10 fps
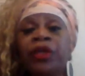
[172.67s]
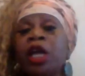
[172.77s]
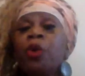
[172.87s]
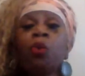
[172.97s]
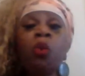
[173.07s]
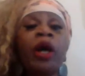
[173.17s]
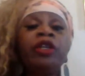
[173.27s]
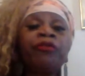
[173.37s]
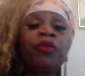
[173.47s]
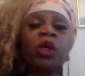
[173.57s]
They were
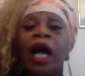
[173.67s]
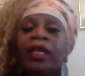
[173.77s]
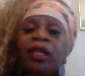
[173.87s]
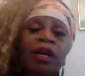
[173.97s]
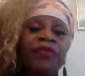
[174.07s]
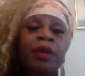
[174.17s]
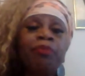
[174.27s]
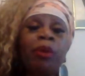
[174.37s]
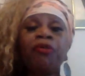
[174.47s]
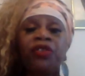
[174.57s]
wonderful. I loved them
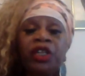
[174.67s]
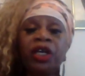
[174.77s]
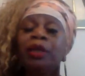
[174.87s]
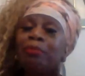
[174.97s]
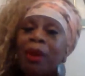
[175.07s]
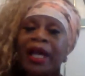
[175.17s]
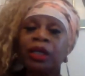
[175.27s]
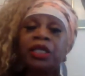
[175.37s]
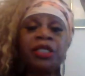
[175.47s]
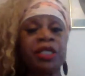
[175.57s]
both dearly,
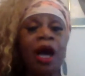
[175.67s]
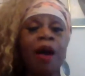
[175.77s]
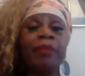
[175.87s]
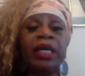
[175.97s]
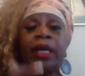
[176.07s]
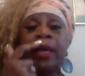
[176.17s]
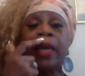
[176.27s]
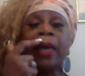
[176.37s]
Michael and Tommy.